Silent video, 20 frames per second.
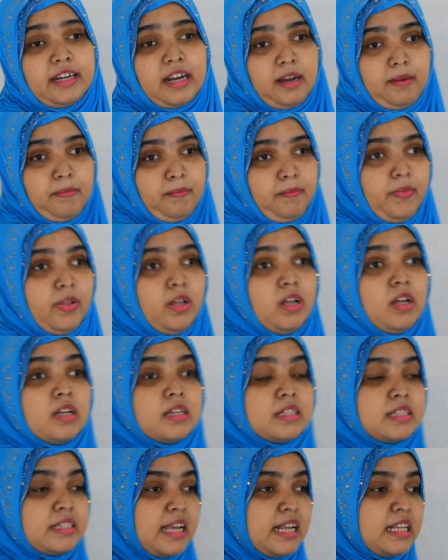term.
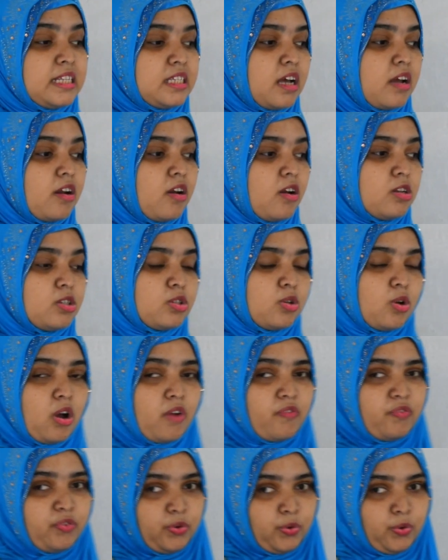Sales are also
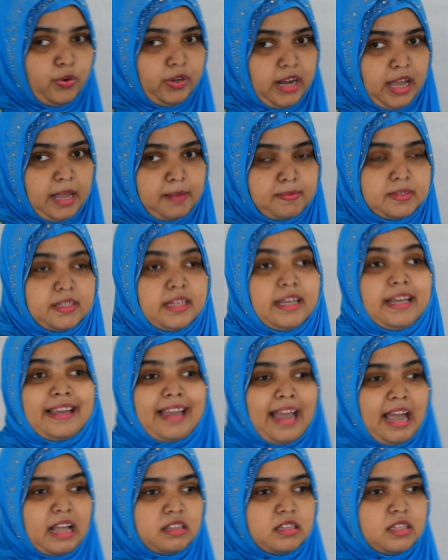of two types,
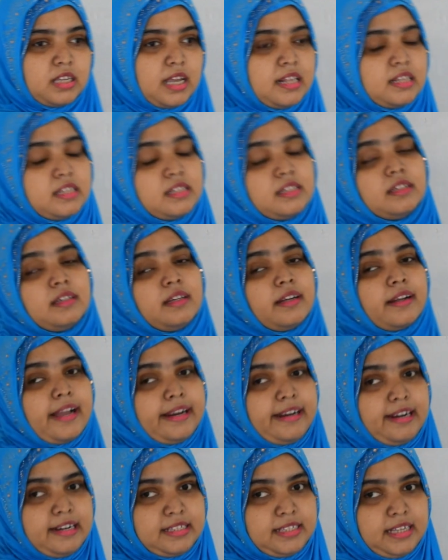cash sales,
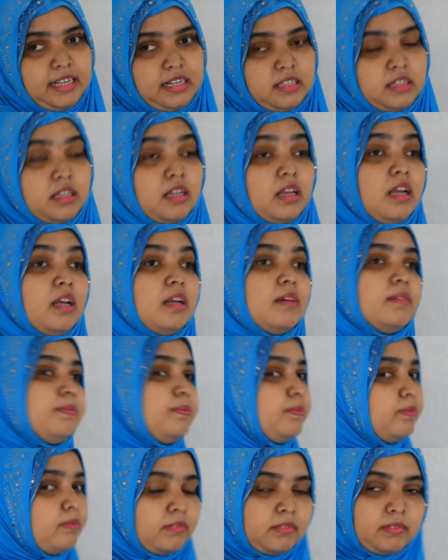credit sales.
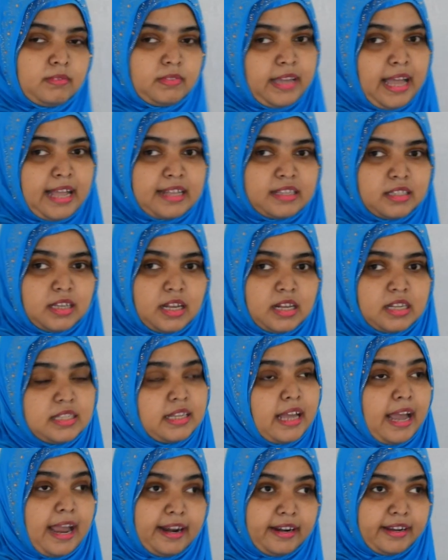Cash sales
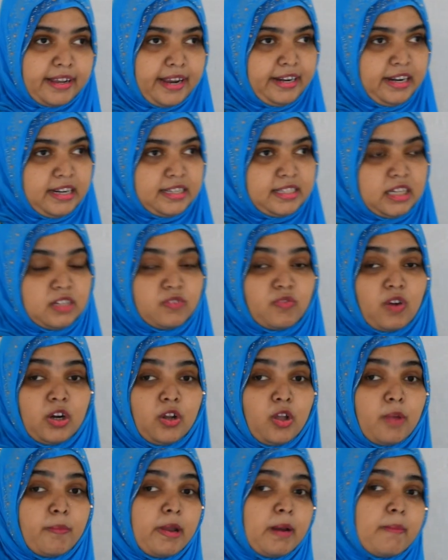and credit sales. What
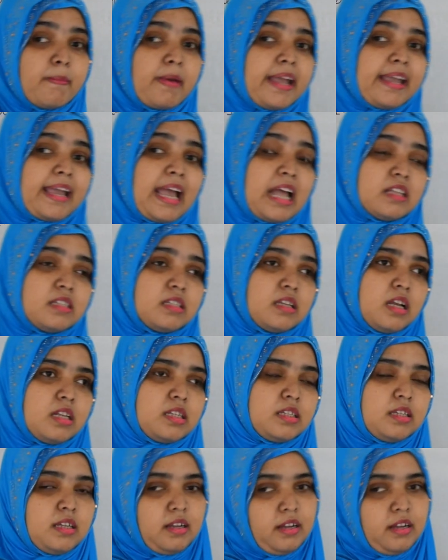do you mean by cash sales?